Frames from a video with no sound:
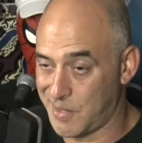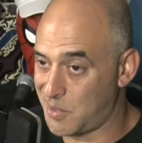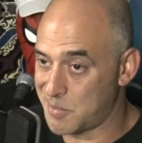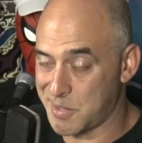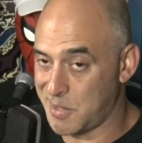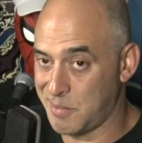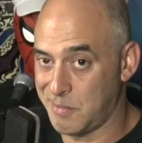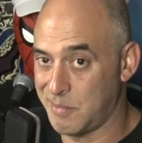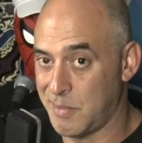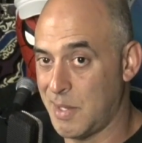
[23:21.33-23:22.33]
You know what I'm
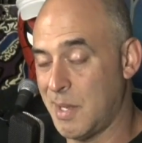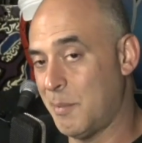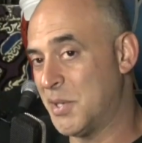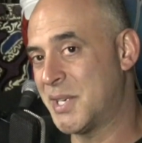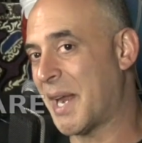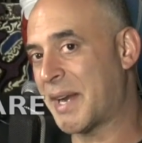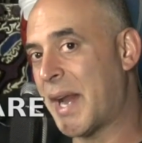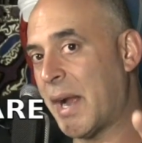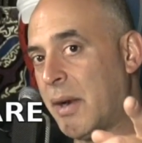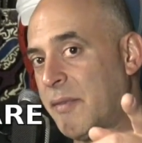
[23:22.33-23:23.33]
saying? But you got to
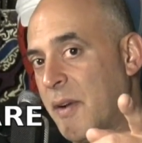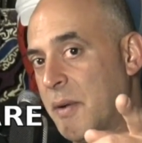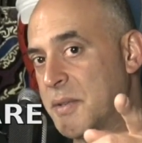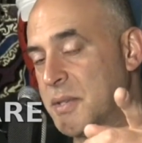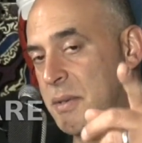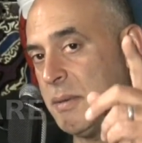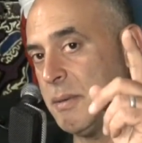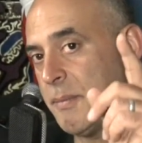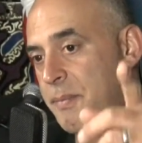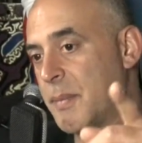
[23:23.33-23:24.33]
care, folks.
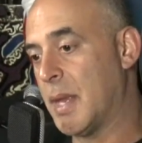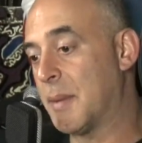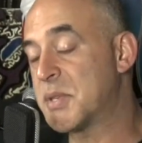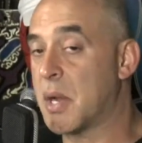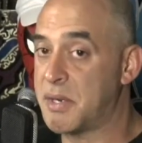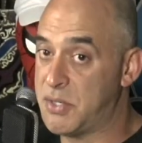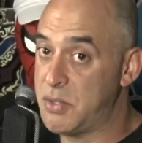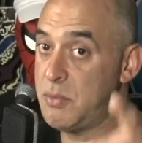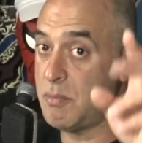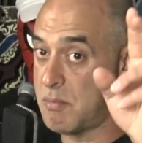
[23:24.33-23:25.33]
And I'm talking
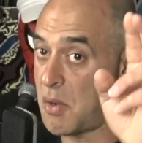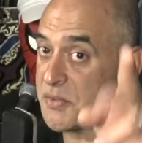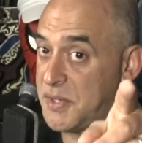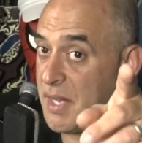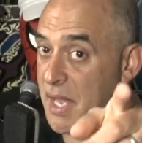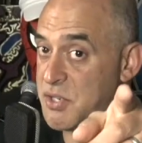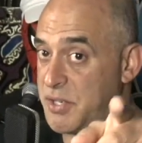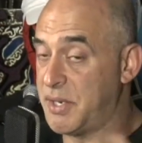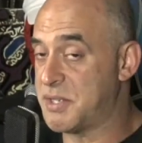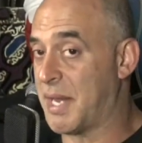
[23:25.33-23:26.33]
to you, mostly the
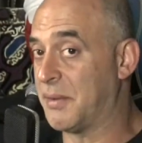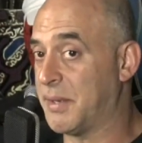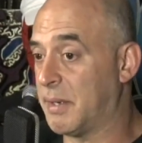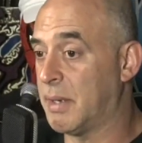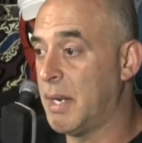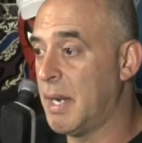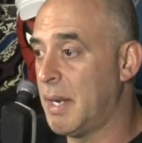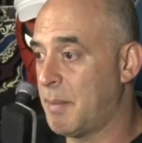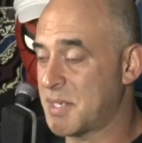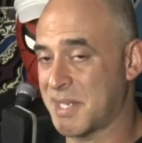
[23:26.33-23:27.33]
engineers out there,
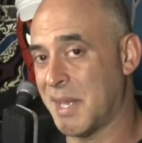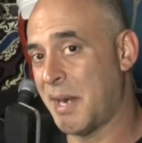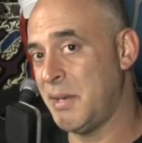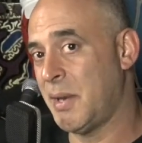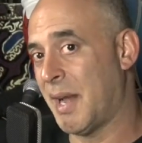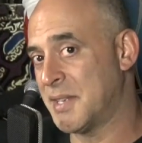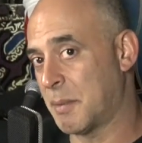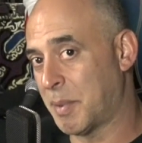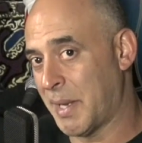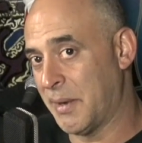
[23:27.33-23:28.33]
because a lot of you
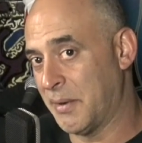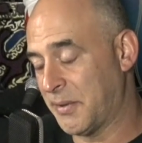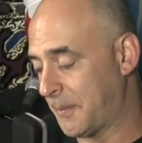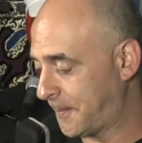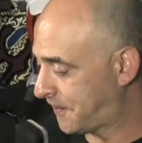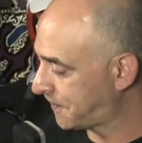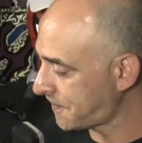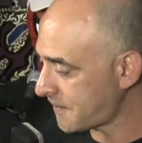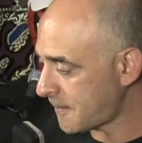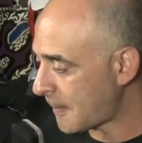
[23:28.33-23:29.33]
guys are players,
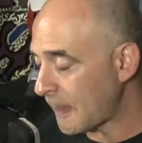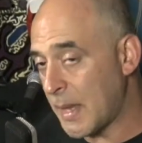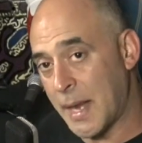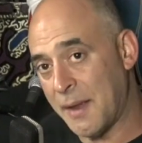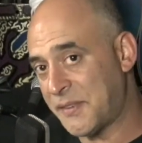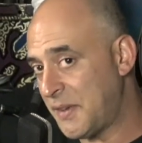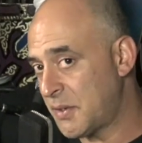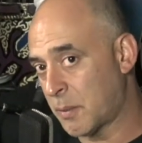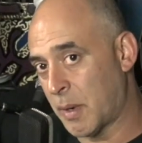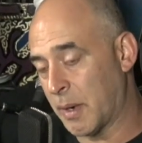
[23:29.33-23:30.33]
and I've
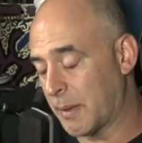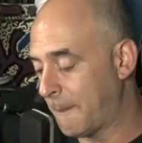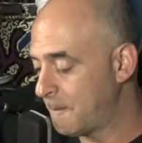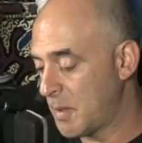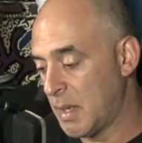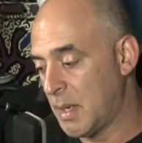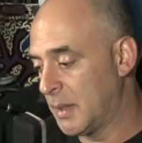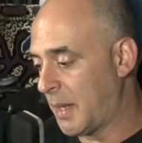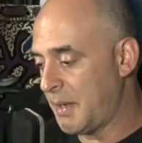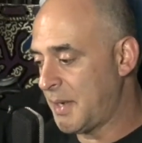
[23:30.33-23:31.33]
seen your work.
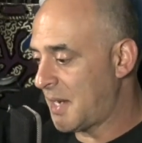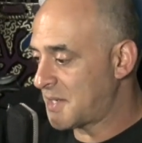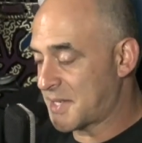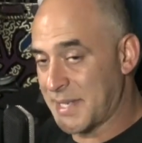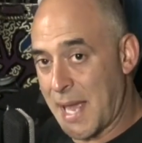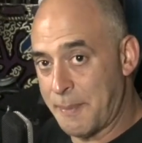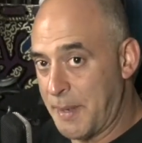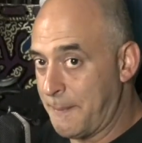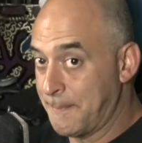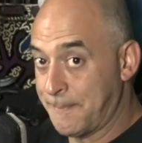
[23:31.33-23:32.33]
A lot of you guys are
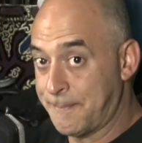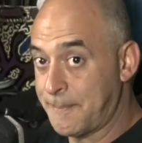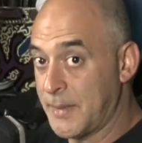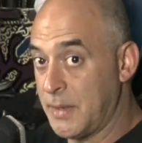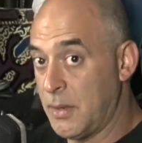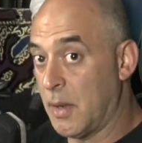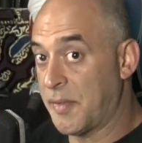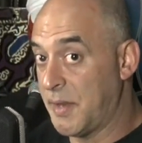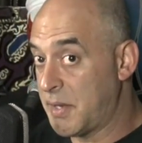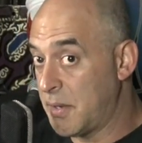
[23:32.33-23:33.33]
sloppy. You
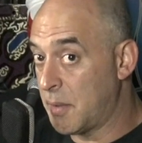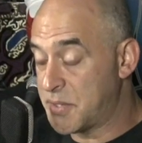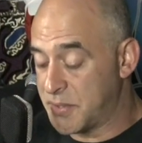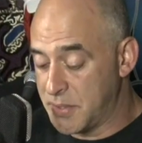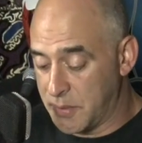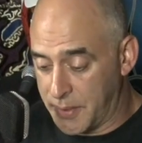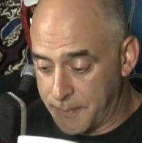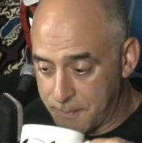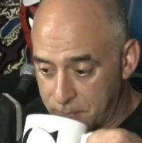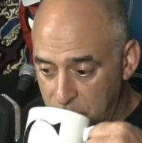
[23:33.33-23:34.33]
all think you know what you're doing.